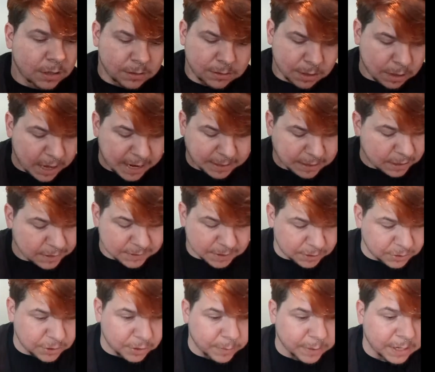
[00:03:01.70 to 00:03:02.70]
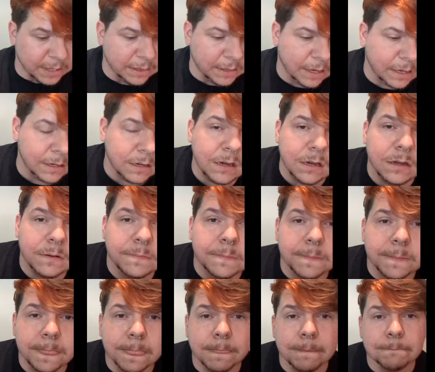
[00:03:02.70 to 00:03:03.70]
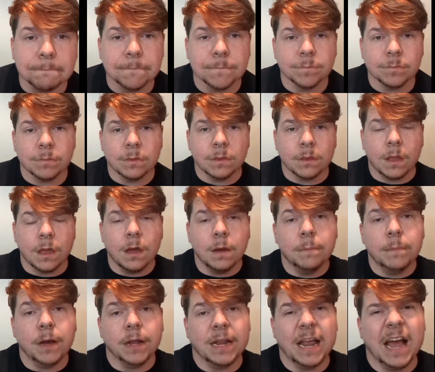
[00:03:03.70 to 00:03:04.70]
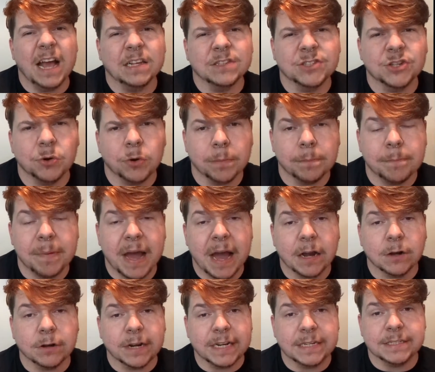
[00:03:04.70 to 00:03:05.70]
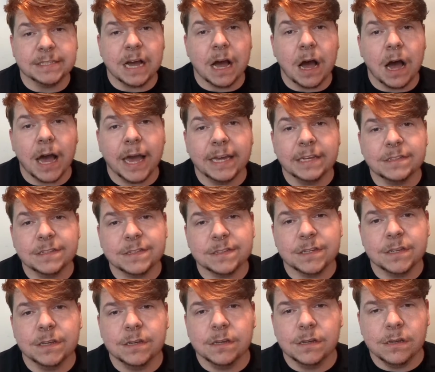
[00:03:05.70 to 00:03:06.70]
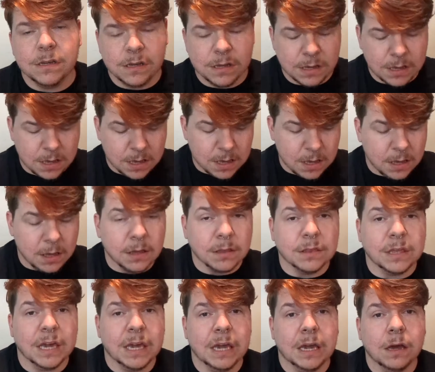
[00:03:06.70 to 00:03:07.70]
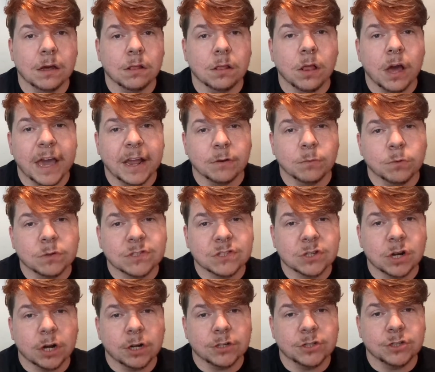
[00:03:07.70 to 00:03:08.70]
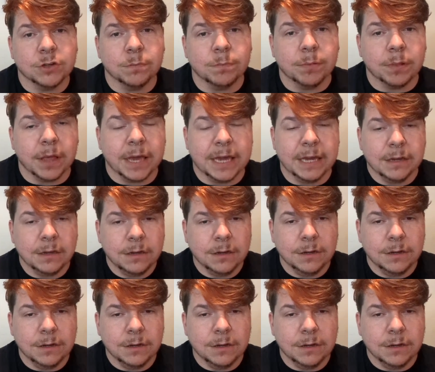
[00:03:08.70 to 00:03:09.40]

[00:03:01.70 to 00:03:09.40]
the light doesn't do anything. But as your battery dies, the light will start to blink.